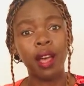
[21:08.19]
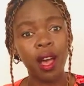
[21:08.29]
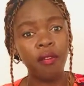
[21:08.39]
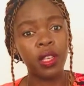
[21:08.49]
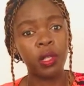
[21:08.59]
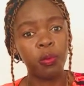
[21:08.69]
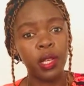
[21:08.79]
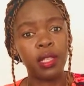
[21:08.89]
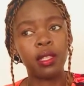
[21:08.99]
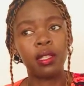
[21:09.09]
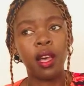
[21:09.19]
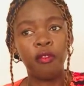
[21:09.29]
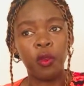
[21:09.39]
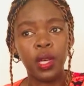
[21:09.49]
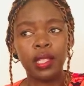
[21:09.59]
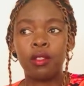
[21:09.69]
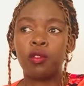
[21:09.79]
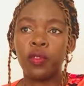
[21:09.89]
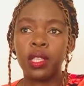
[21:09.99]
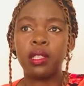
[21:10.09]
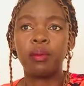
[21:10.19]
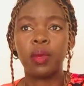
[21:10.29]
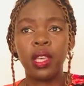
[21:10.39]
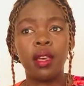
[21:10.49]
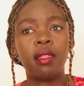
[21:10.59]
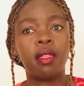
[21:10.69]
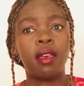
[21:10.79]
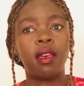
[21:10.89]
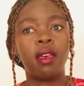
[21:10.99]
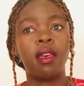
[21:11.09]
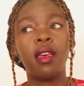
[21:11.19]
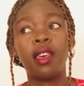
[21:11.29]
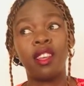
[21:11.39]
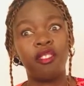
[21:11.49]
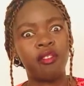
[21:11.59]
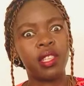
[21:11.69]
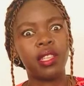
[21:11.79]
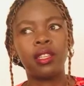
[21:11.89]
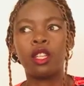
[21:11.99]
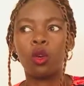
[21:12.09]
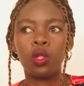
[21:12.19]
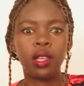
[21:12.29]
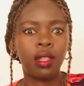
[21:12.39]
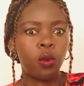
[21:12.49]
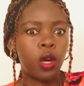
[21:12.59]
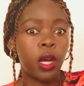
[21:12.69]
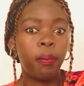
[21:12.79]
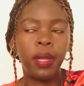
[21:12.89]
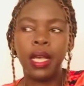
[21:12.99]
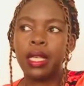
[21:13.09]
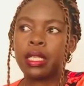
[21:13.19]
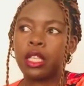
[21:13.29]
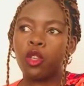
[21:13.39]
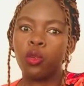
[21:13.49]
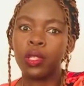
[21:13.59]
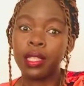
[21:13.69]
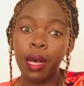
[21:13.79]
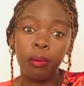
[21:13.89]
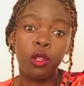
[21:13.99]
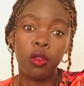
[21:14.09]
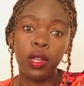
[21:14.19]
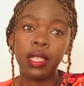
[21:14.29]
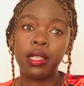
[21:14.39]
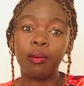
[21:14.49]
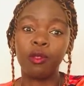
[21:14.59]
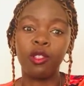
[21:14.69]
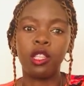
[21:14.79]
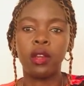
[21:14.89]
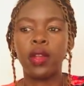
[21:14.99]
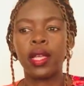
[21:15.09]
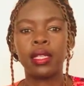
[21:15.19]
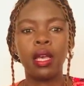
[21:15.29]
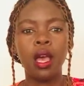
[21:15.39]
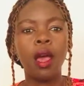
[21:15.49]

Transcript: I've experienced a few cases of racism here and there, and recently also at the workplace, you know, subtle racism, not direct.